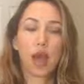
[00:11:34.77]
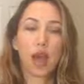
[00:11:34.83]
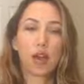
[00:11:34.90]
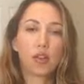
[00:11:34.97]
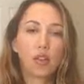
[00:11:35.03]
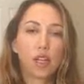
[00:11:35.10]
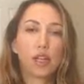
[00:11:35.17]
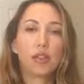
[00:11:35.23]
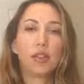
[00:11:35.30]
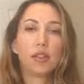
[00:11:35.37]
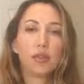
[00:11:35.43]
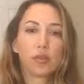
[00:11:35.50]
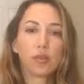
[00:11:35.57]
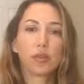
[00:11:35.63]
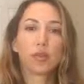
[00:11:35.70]
How dare
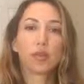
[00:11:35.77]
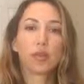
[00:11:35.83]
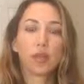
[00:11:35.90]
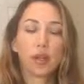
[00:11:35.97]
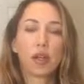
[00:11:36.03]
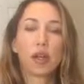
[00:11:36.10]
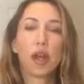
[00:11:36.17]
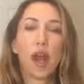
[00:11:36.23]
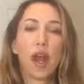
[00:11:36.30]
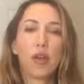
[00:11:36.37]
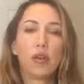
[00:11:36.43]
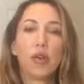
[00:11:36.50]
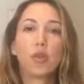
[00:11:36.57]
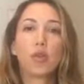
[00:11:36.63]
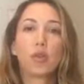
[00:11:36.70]
you? I
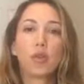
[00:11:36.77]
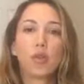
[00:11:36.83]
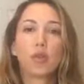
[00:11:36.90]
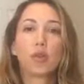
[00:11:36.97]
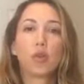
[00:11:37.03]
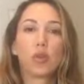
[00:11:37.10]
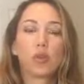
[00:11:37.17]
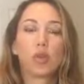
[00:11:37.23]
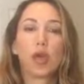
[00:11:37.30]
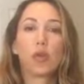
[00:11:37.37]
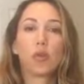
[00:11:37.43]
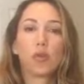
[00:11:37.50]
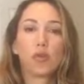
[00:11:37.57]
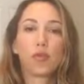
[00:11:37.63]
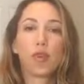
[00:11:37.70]
don't know what this world is
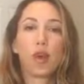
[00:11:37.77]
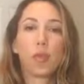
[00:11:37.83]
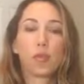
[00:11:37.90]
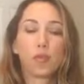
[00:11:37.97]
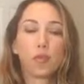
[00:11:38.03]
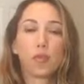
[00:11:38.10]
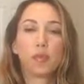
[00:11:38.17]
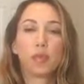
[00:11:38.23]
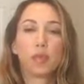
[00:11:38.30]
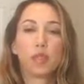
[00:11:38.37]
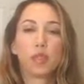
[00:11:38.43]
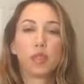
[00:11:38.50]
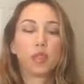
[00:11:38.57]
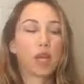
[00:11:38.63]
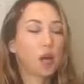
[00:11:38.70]
coming from.
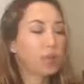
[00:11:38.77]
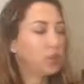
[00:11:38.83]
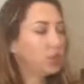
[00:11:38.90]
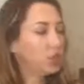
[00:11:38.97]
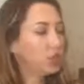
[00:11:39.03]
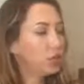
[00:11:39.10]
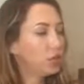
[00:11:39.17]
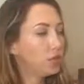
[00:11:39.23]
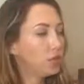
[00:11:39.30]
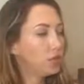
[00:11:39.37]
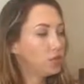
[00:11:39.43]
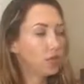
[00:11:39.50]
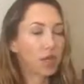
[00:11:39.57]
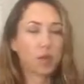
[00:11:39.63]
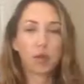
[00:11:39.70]
Coming
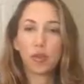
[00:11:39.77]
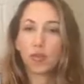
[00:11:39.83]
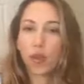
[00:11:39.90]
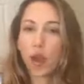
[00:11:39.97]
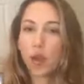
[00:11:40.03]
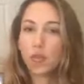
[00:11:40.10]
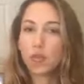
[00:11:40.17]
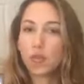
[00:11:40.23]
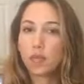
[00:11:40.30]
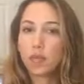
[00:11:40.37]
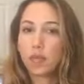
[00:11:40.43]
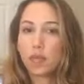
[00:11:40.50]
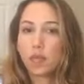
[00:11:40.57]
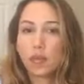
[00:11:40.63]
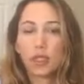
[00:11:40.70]
from,
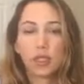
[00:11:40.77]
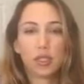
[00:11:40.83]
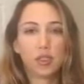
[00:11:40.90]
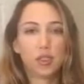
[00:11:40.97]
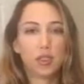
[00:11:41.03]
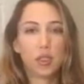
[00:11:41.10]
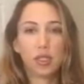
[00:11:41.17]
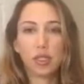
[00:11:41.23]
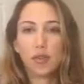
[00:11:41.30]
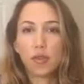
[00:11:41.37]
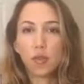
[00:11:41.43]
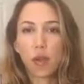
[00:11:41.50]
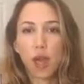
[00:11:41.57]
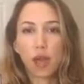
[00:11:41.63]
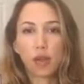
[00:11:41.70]
doesn't
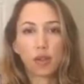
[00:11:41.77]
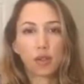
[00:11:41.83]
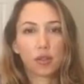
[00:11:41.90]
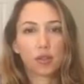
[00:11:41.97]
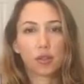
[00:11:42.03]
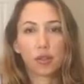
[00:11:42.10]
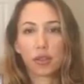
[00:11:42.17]
even matter.